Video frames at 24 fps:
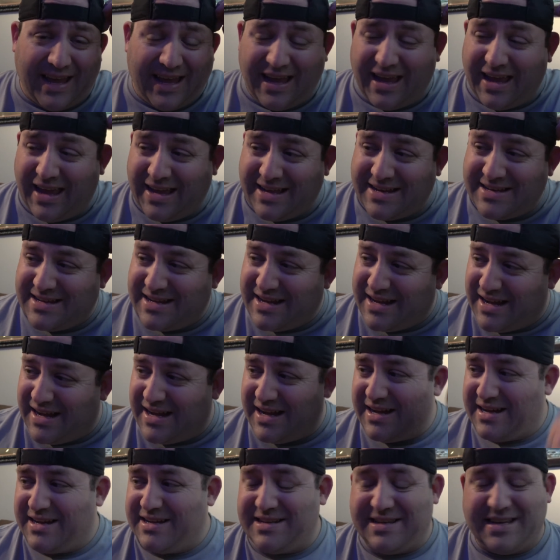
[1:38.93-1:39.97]
And
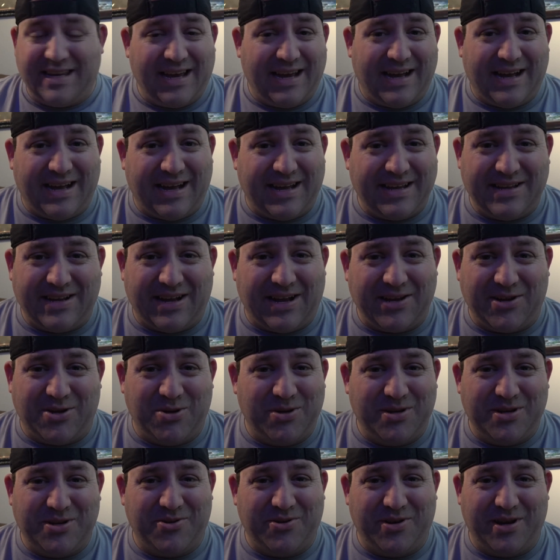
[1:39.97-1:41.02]
yeah, I
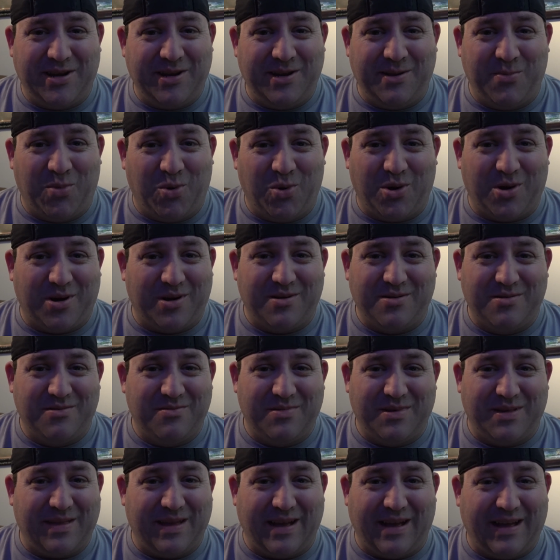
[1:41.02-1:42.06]
couldn't agree any more
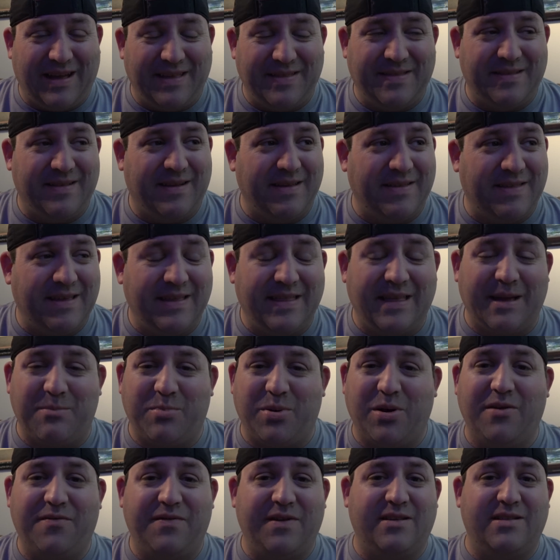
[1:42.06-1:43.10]
with that. I think that
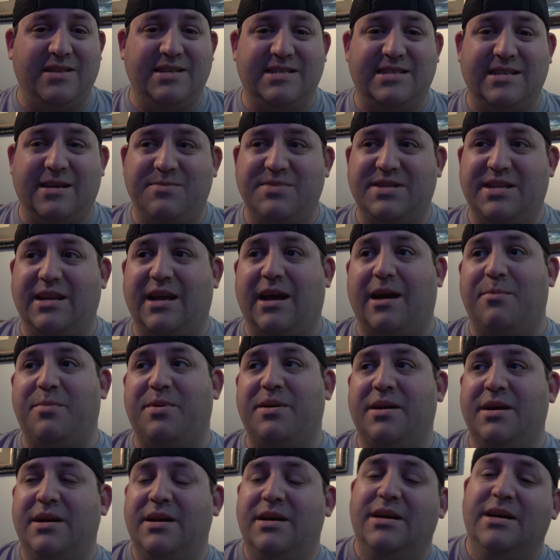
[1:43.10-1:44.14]
perfectly sums it up.
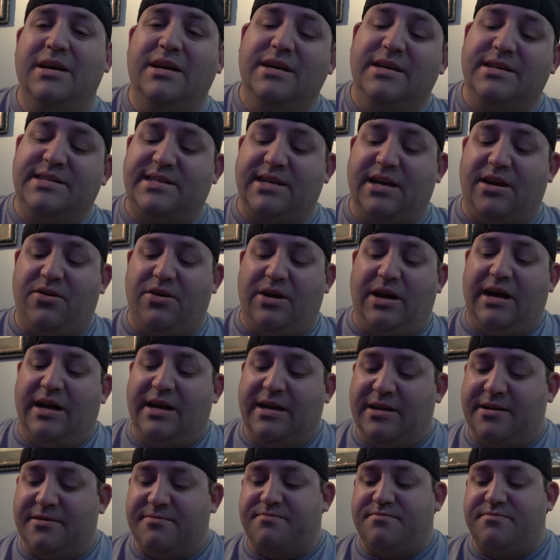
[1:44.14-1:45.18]

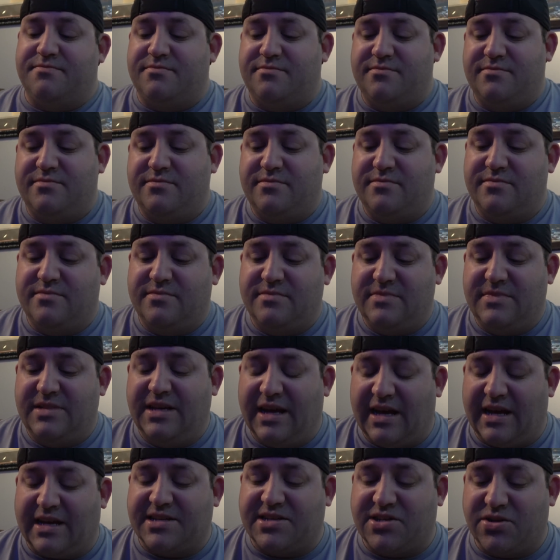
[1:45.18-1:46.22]
So
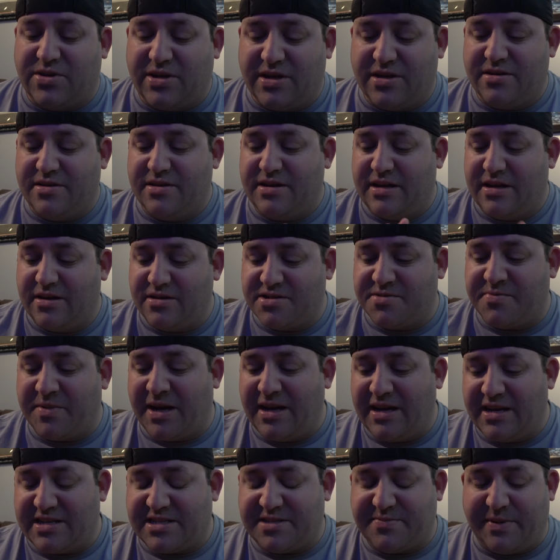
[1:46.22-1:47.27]
yeah, so here's
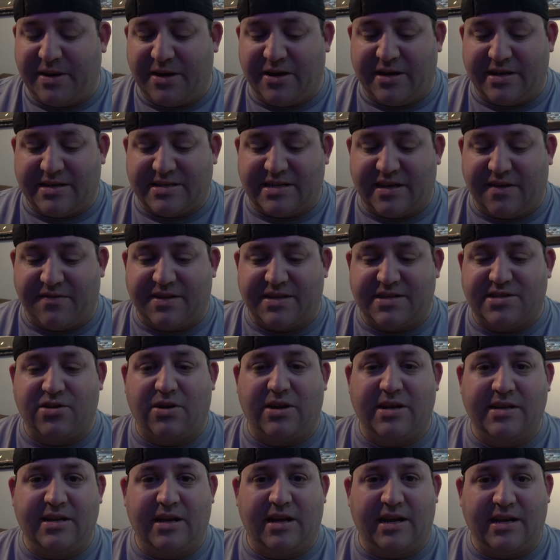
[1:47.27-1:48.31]
my experience of it. So
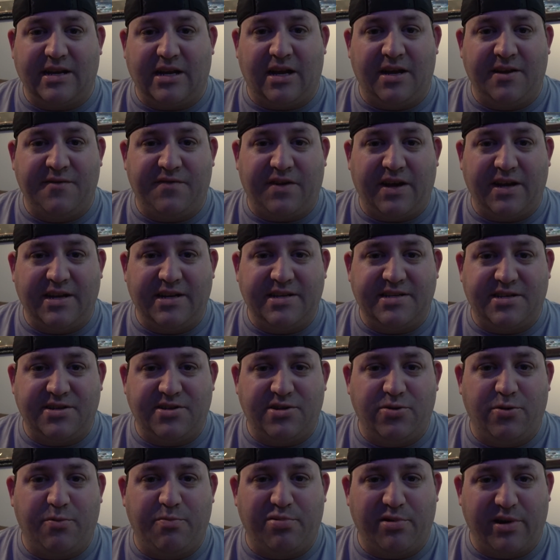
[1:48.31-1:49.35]
I got invited to
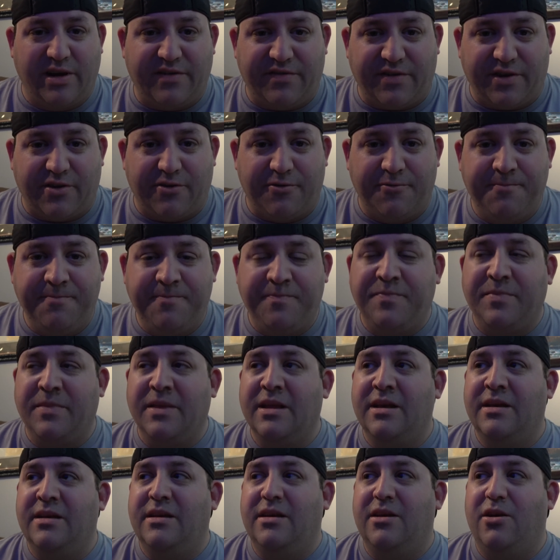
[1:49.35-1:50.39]
do a preview,
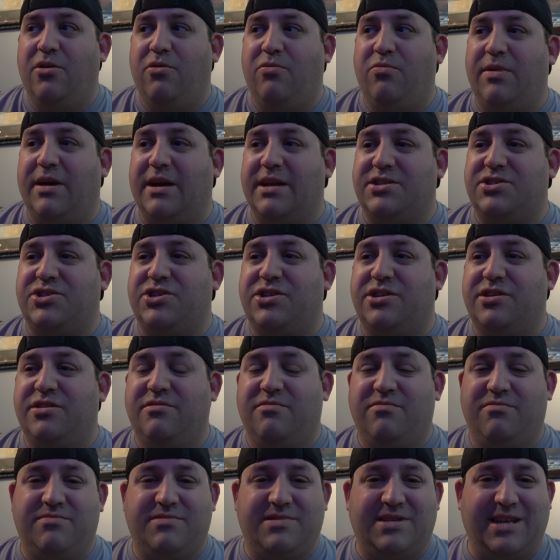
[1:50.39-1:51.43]
which
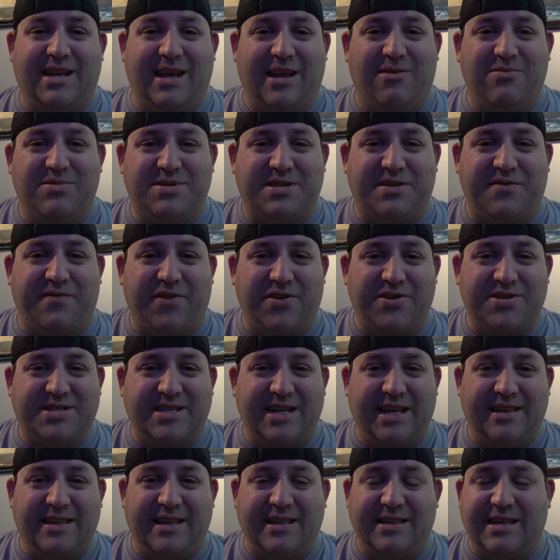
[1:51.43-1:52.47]
today was the first
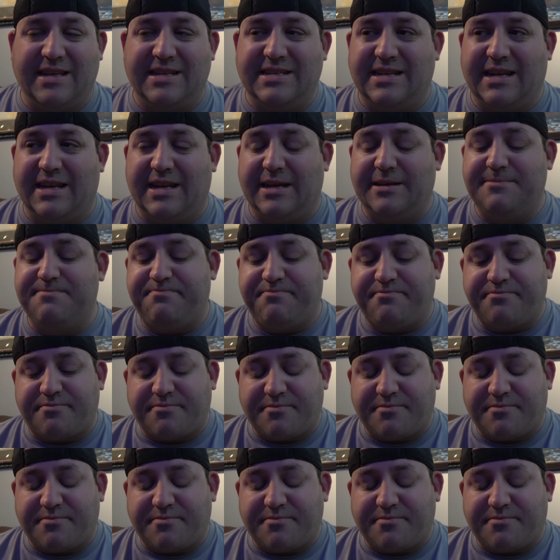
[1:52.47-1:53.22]
day that they did it.